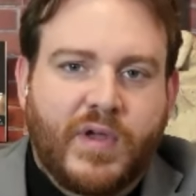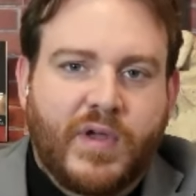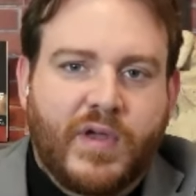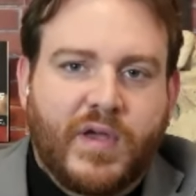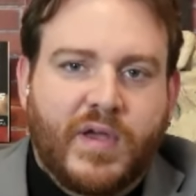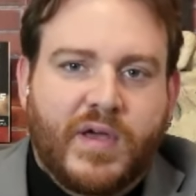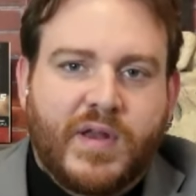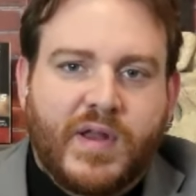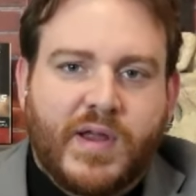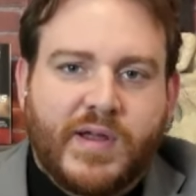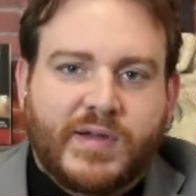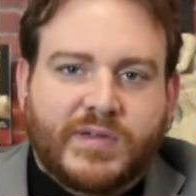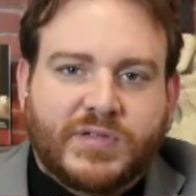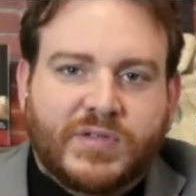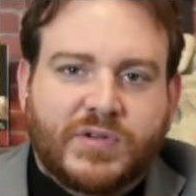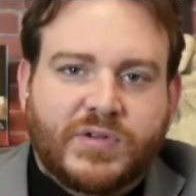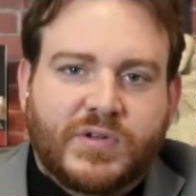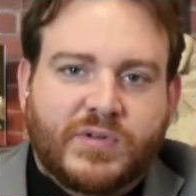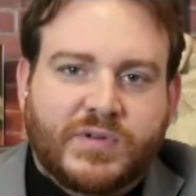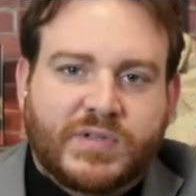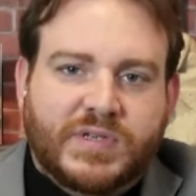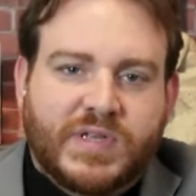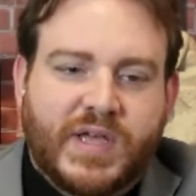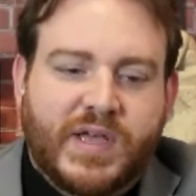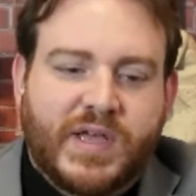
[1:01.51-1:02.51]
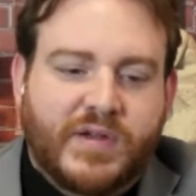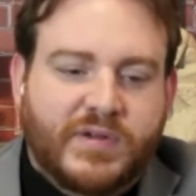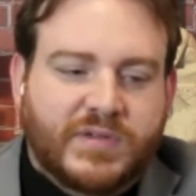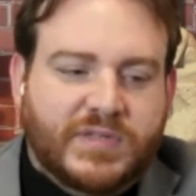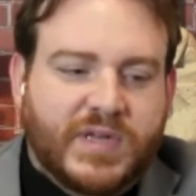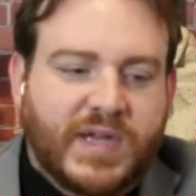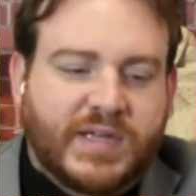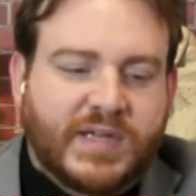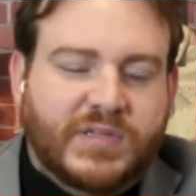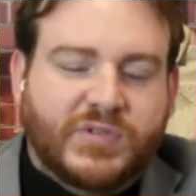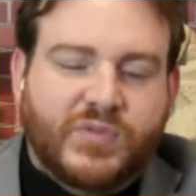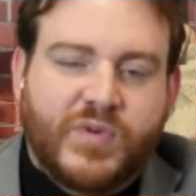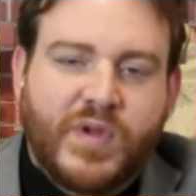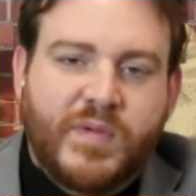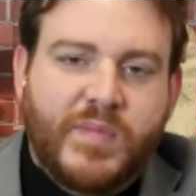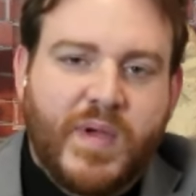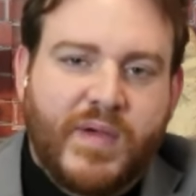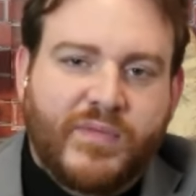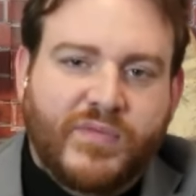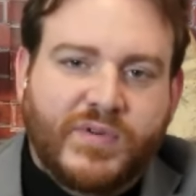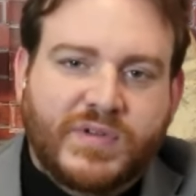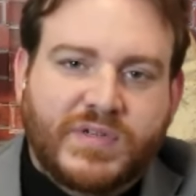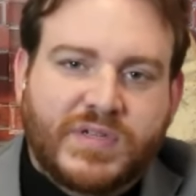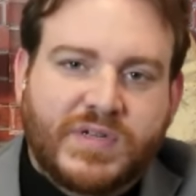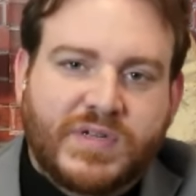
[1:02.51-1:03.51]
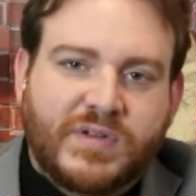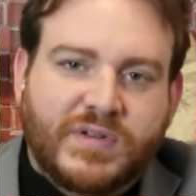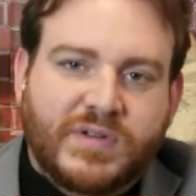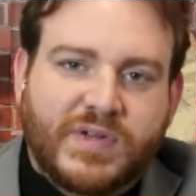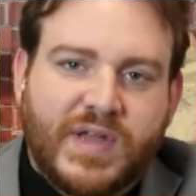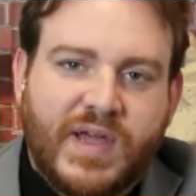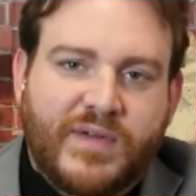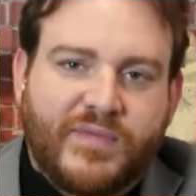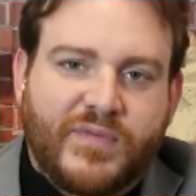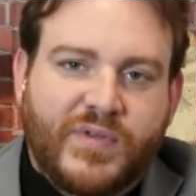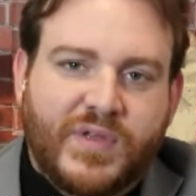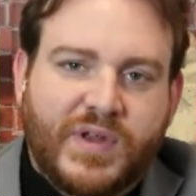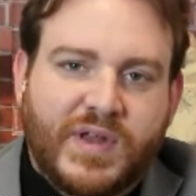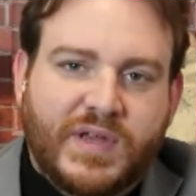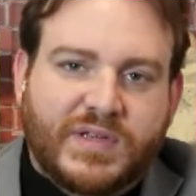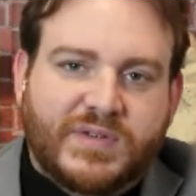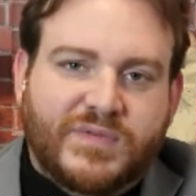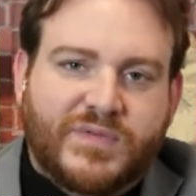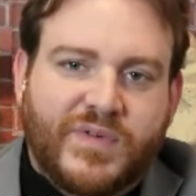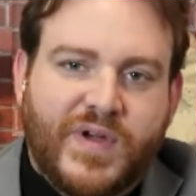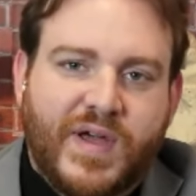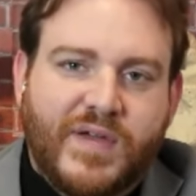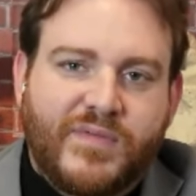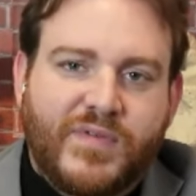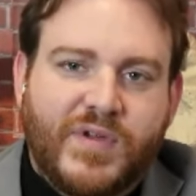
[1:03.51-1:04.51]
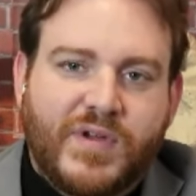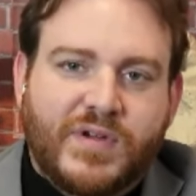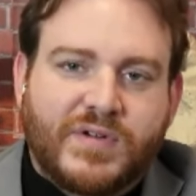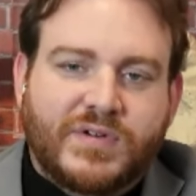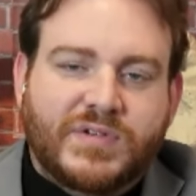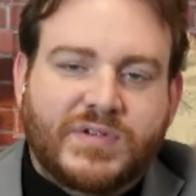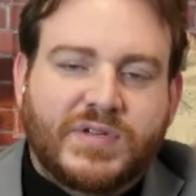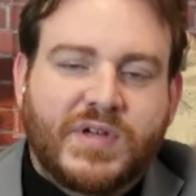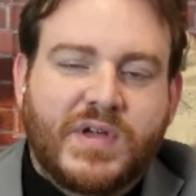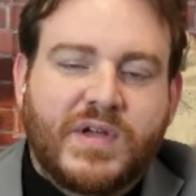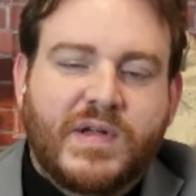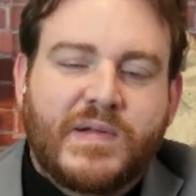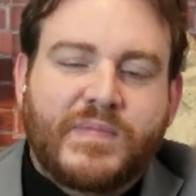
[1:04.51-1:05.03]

And I also don't say here's ice cream every single day for the next 5 years.